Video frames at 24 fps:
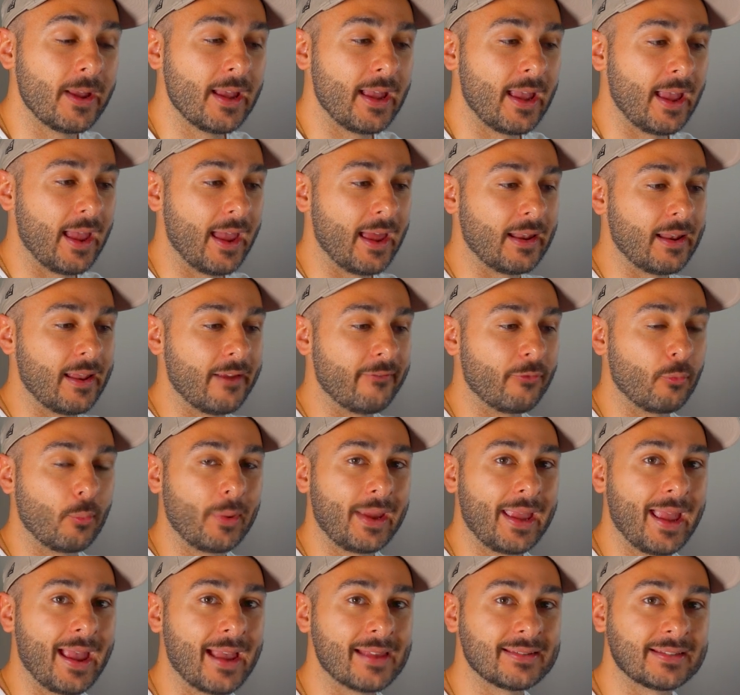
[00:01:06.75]
And if we
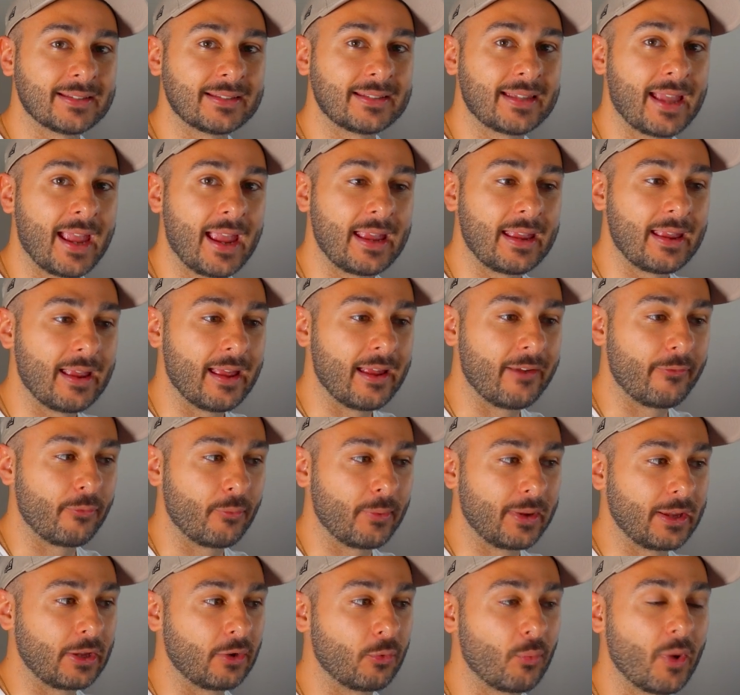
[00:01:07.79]
hesitate, if we
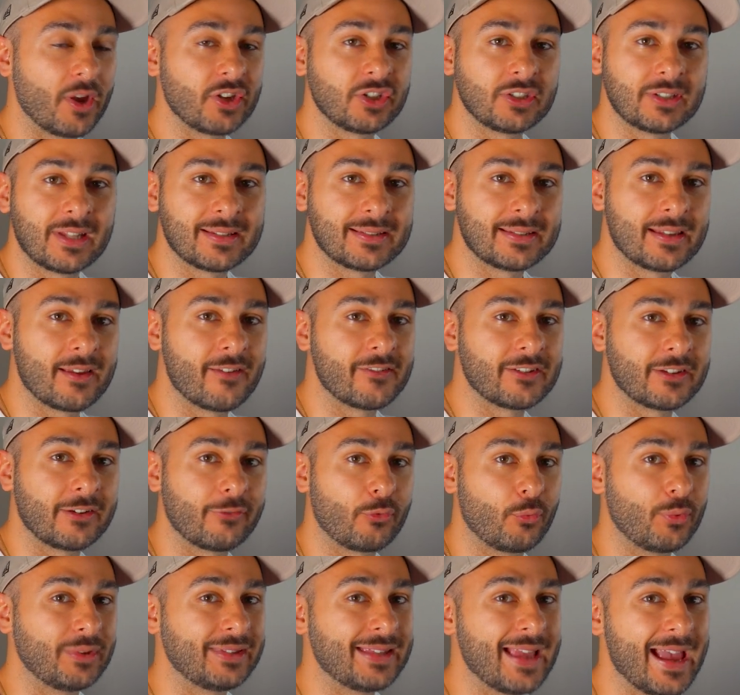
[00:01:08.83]
question ourselves, if we
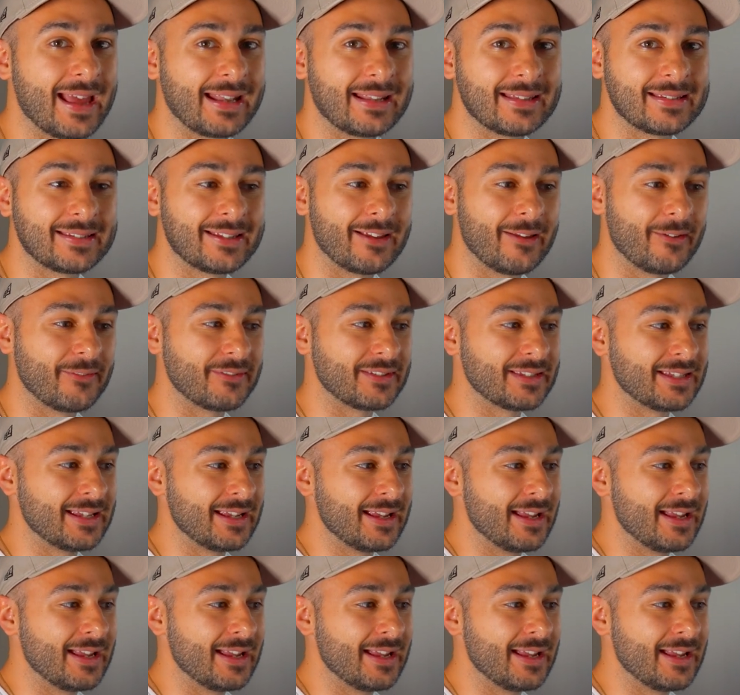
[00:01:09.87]
doubt ourselves,